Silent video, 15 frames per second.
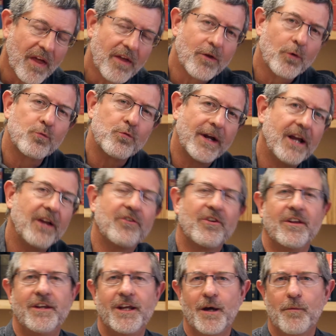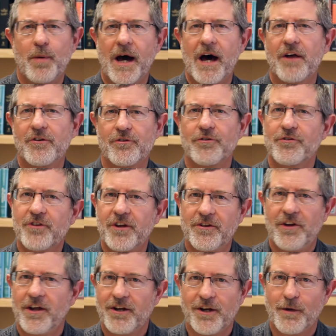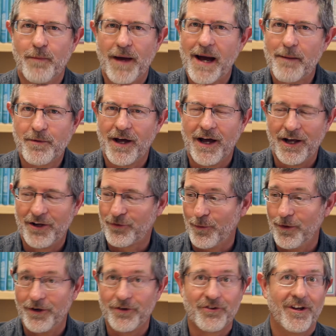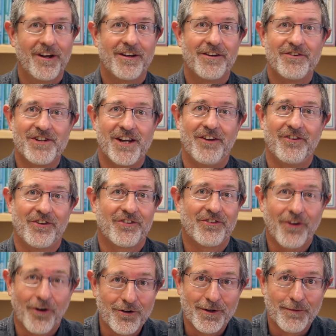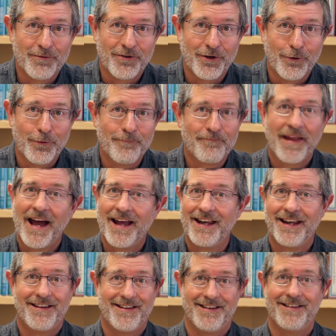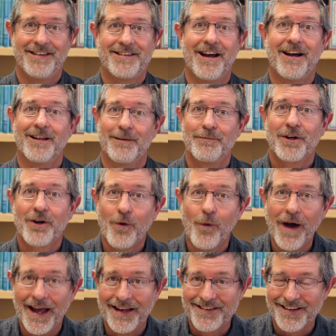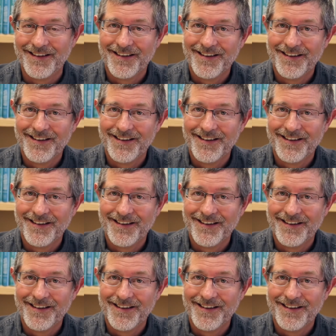the reason the apostles continued to baptize was Jesus told them to, and he didn't tell them to quit.